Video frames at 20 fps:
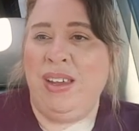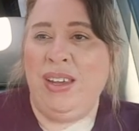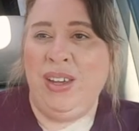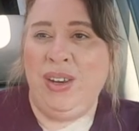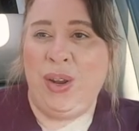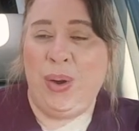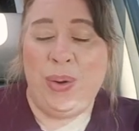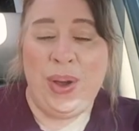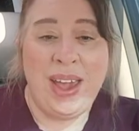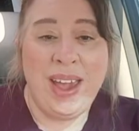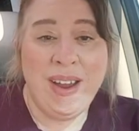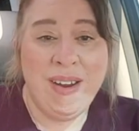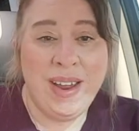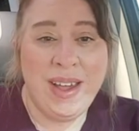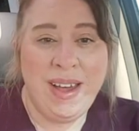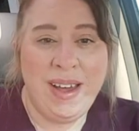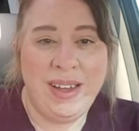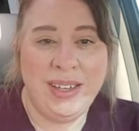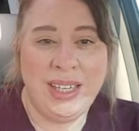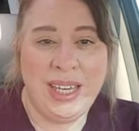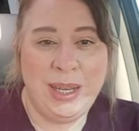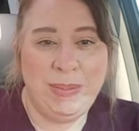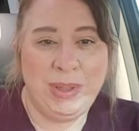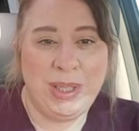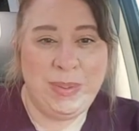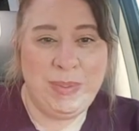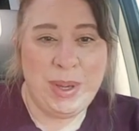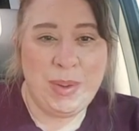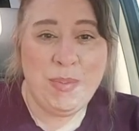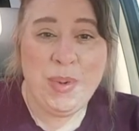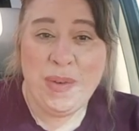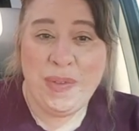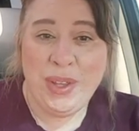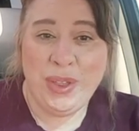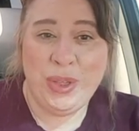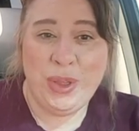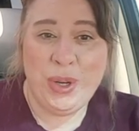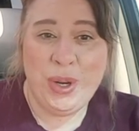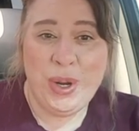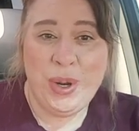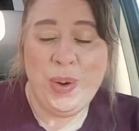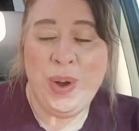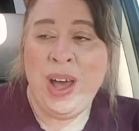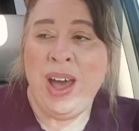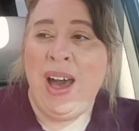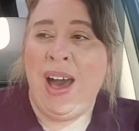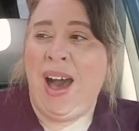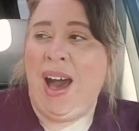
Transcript: you know, area and keeps me moving through.